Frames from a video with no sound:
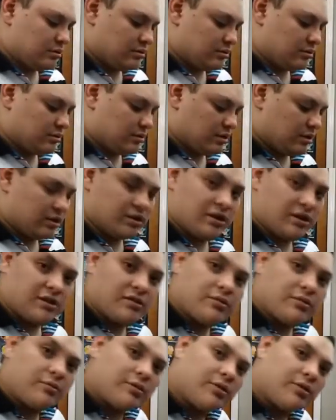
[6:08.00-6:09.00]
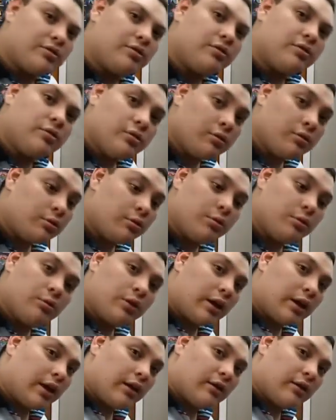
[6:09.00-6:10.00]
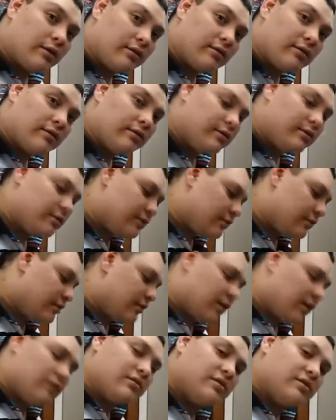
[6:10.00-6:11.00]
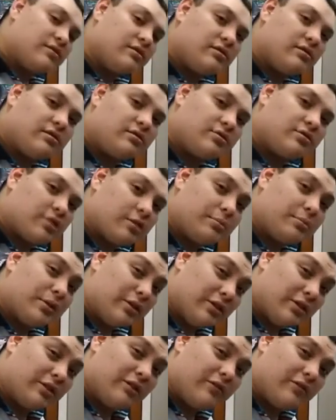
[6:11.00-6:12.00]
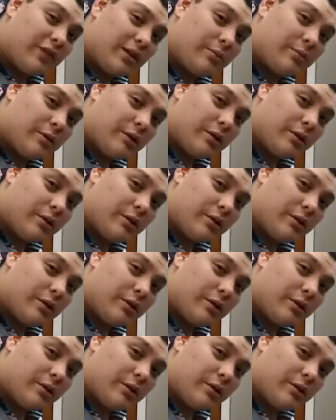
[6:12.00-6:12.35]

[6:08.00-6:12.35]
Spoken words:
at the end of the world, who cares if there's a little Sharpie on your fabric?